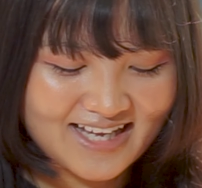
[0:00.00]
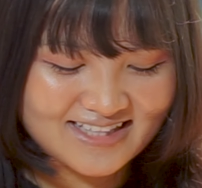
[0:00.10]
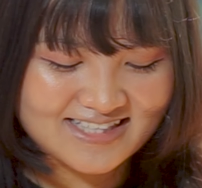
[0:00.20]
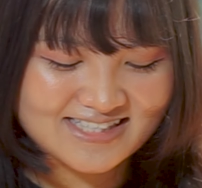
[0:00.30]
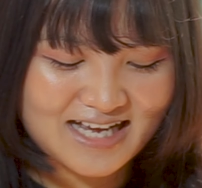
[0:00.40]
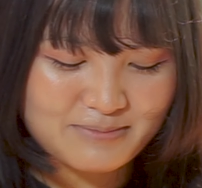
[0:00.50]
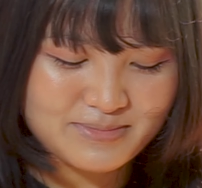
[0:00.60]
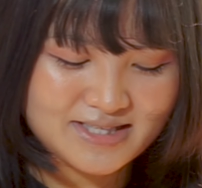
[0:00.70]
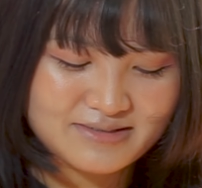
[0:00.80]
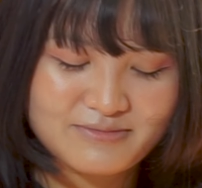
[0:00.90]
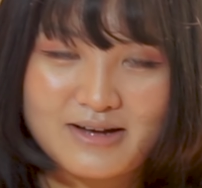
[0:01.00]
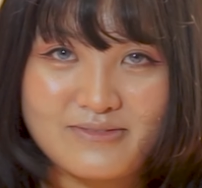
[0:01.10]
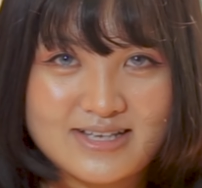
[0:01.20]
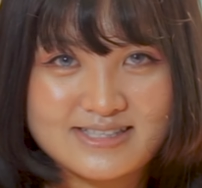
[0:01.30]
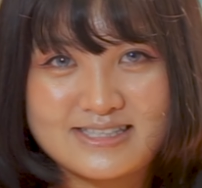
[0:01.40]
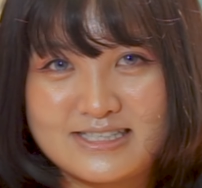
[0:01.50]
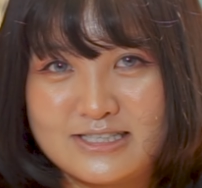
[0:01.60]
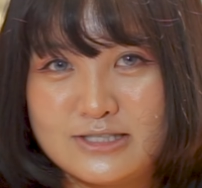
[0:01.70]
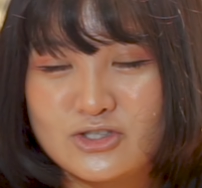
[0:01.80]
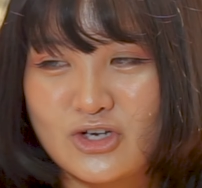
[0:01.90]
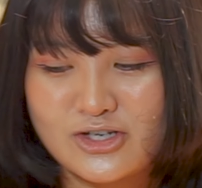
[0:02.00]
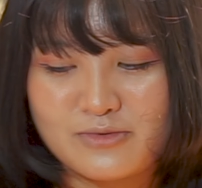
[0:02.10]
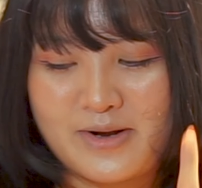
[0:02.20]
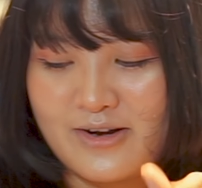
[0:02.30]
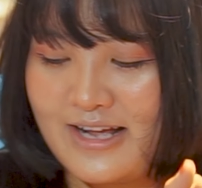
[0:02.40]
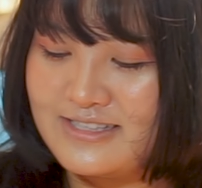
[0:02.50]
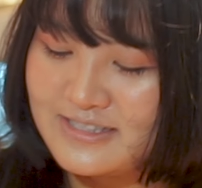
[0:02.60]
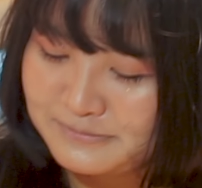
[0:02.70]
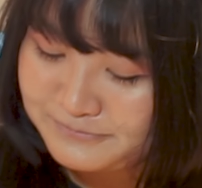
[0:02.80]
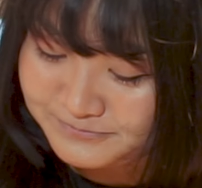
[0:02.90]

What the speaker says: I got this copy, Final Fantasy Stranger of Paradise.